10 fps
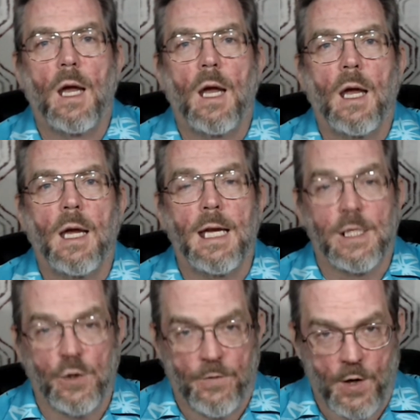
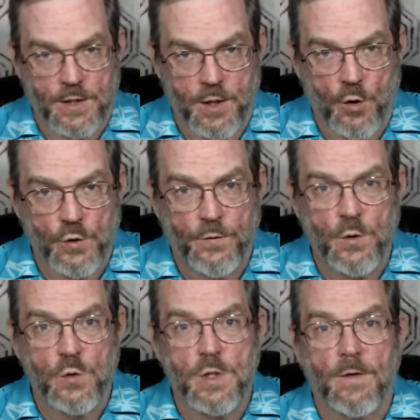insofar as those
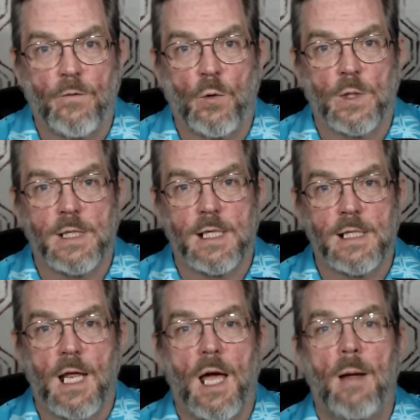views influenced
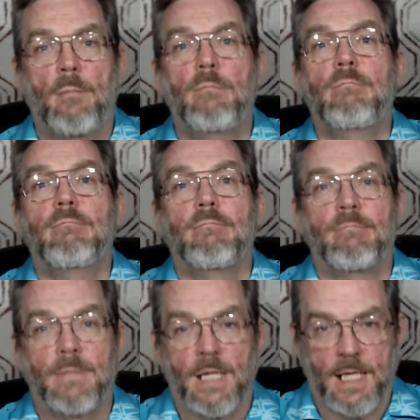Islam
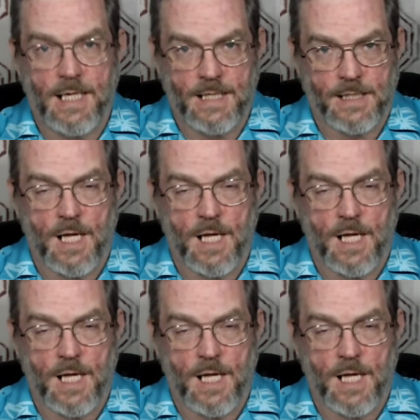and Islam.